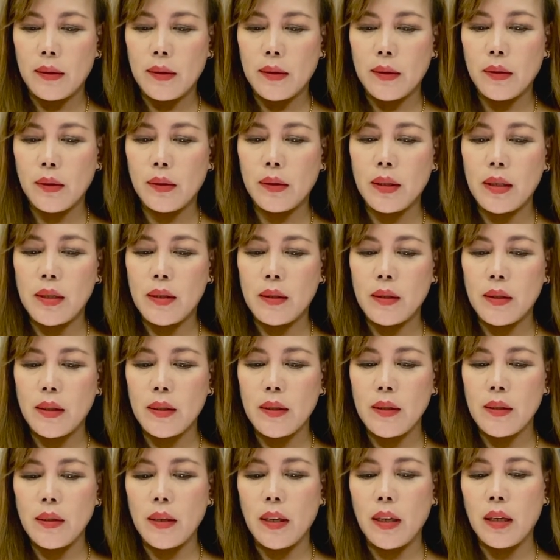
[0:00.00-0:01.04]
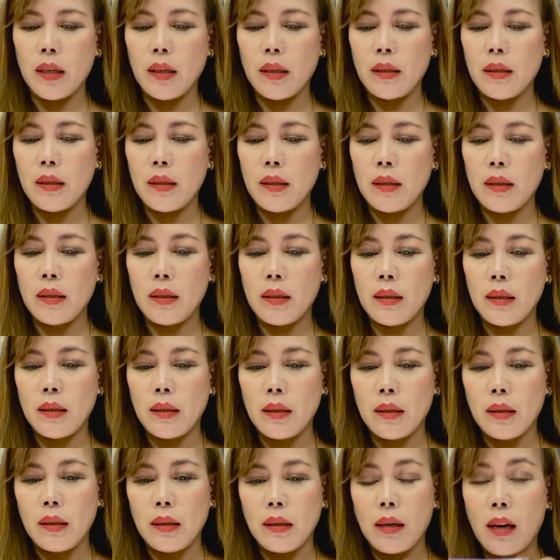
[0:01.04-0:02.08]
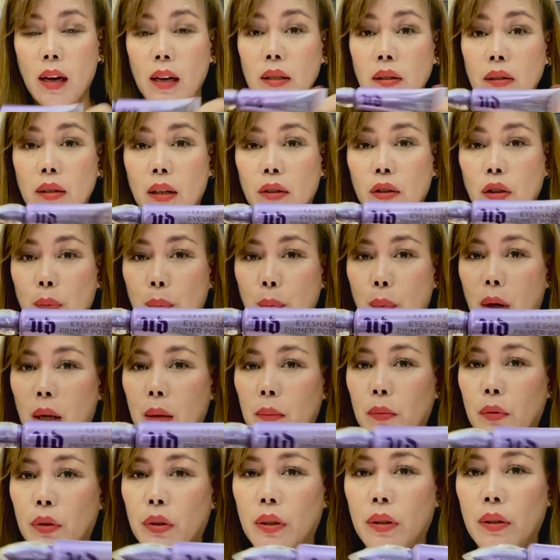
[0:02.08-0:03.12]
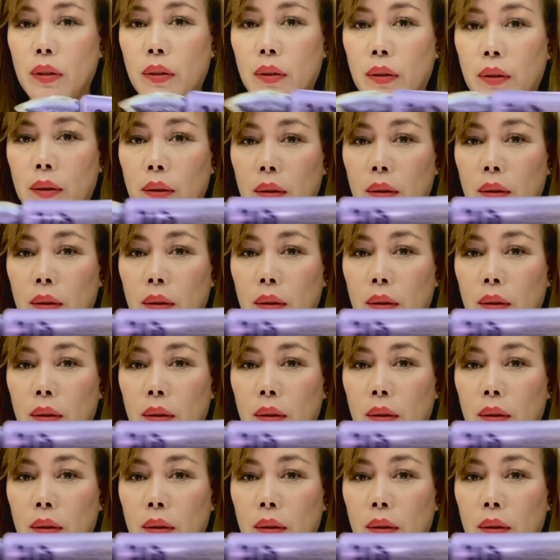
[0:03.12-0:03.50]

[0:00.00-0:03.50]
So this is a eyeshadow primer,